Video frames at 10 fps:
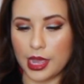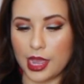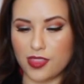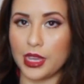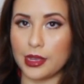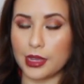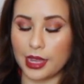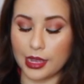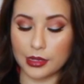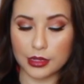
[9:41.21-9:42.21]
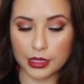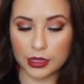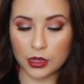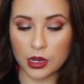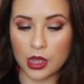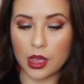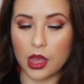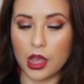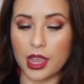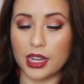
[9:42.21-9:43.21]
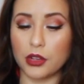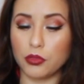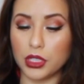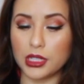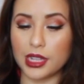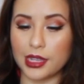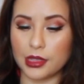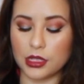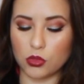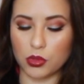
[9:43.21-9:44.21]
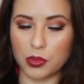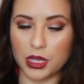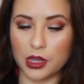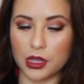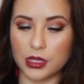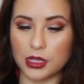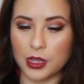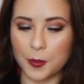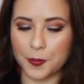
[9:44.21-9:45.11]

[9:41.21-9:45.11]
And hand cleaner, and I really like this one because,